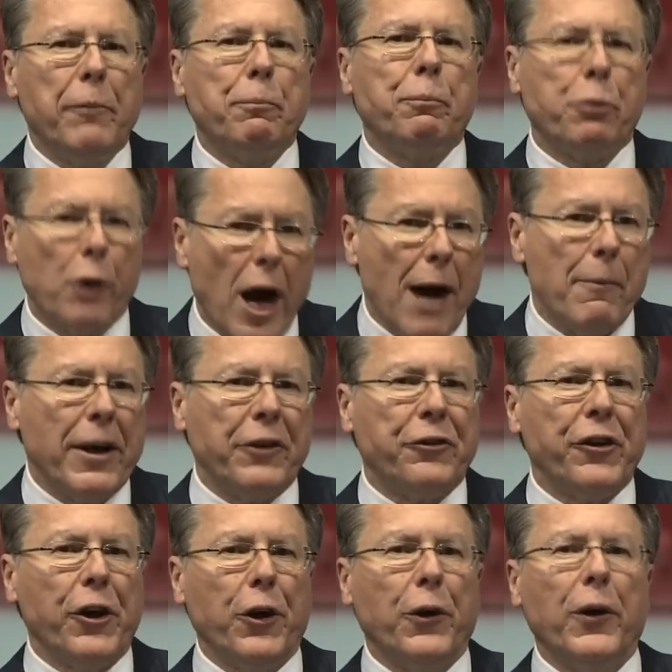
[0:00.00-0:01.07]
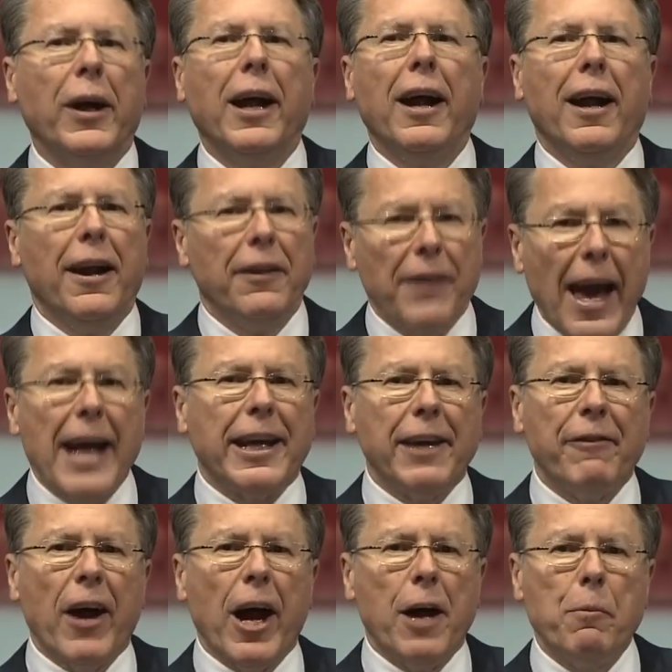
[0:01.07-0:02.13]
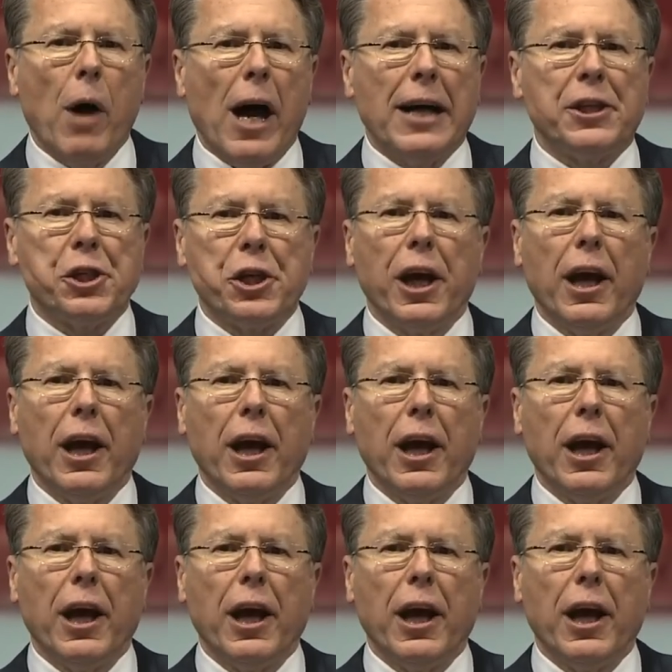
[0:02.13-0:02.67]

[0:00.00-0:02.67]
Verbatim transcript: promise you. Thank you very much.